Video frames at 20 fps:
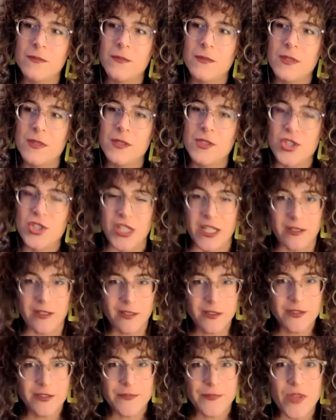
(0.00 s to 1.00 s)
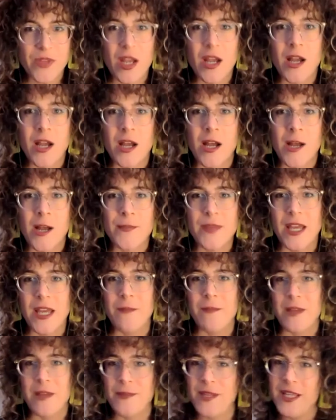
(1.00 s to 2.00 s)
shield and
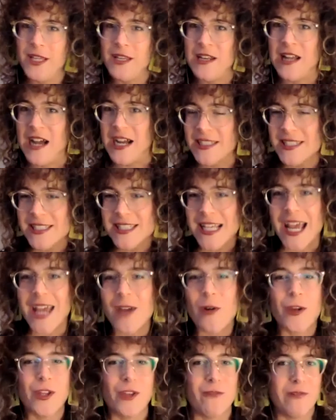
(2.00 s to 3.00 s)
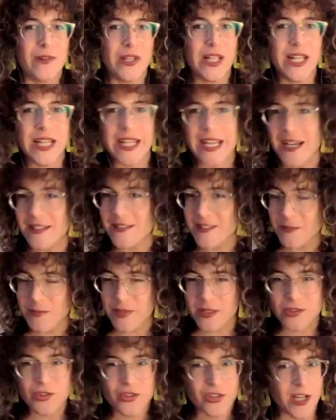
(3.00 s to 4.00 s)
maybe not say, or you really had to
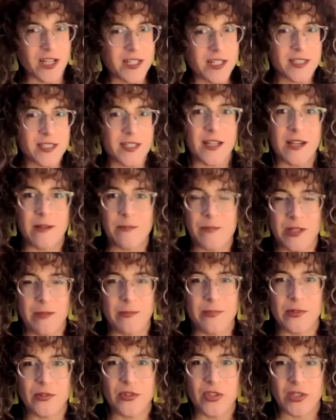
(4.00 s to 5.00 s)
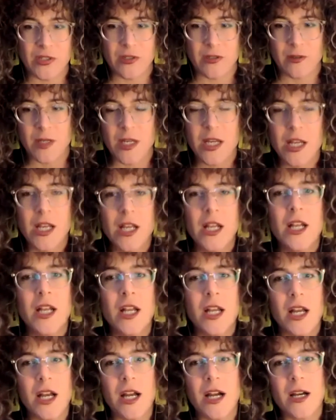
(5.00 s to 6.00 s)
build trust to get people to
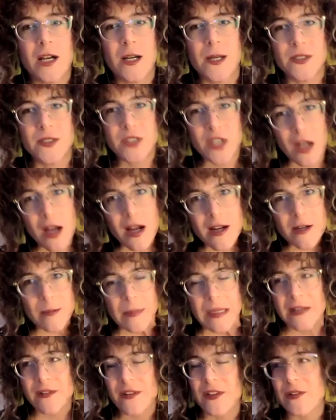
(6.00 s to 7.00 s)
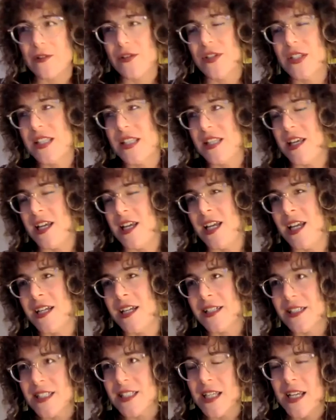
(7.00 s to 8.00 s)
talk about those
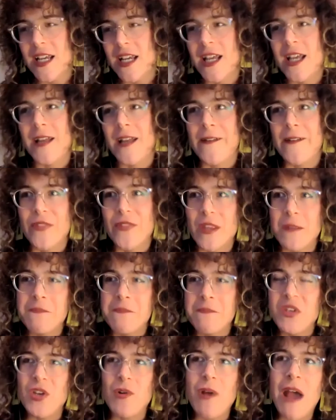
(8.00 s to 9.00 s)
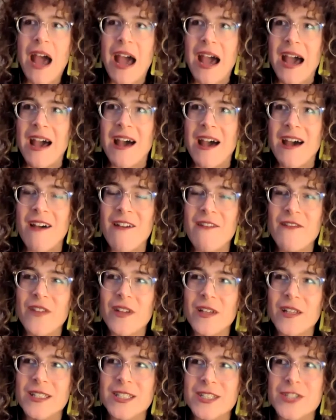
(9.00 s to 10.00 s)
things. You have
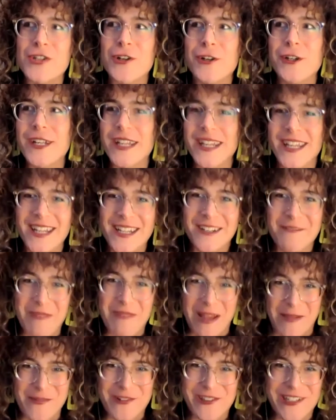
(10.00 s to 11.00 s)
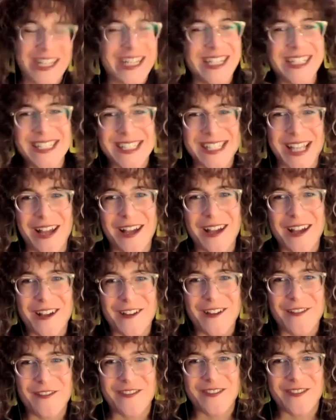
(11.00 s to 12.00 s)
certain memories
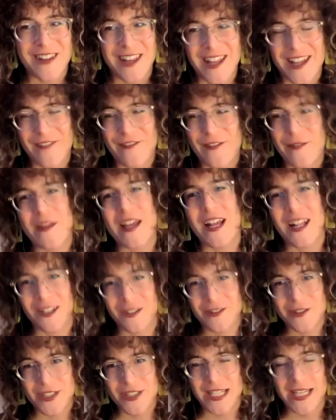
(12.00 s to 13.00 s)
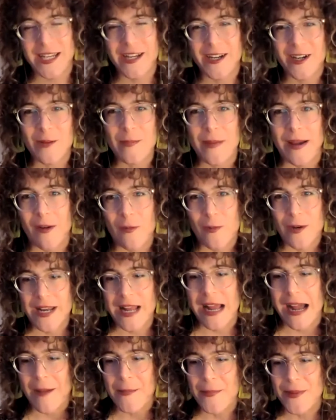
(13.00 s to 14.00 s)
of from the elders here about what
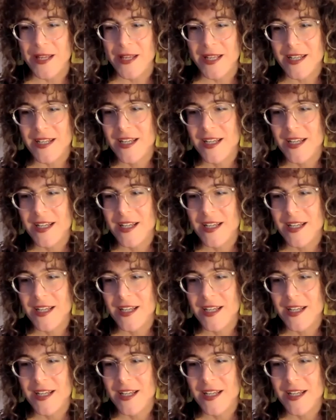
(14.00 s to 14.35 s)
happened